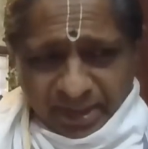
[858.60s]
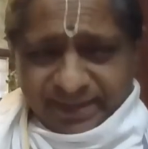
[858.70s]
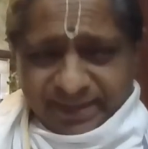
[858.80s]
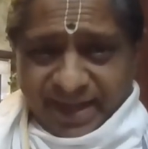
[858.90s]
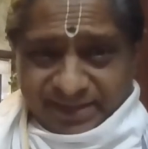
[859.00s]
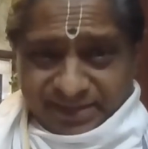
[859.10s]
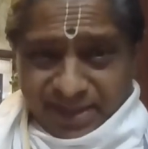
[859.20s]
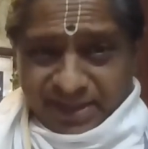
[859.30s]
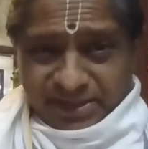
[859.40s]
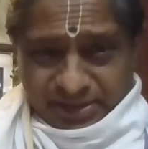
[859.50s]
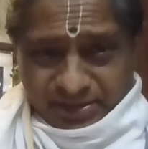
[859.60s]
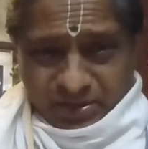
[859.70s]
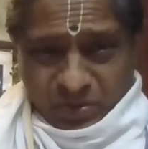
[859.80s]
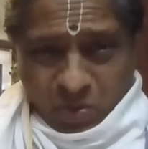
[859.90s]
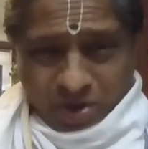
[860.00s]
The next thing is,
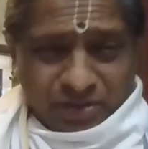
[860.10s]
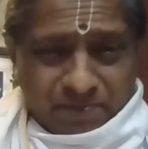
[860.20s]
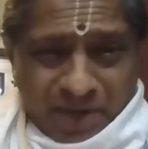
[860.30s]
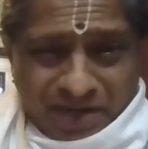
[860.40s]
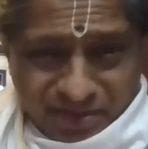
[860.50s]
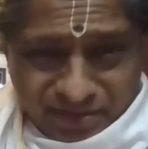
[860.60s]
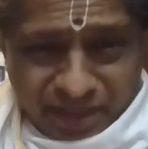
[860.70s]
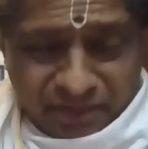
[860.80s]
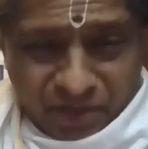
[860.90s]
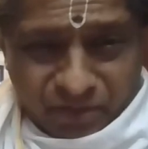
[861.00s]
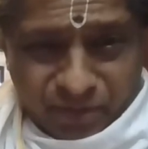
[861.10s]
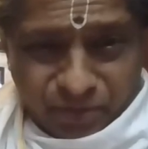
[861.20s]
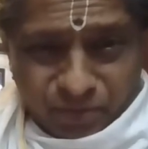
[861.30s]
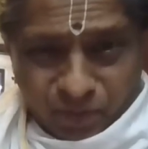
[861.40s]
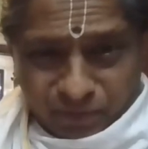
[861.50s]
what is the pattern that we are going
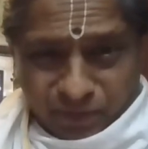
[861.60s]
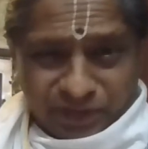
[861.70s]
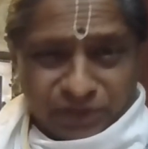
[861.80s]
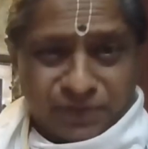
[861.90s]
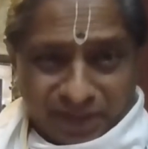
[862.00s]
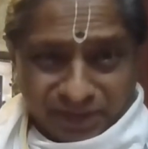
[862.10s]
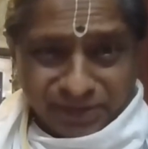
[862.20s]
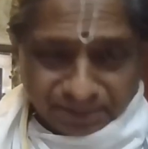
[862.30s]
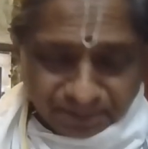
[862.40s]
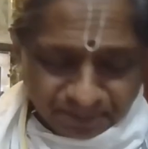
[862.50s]
to hold for these 5 days?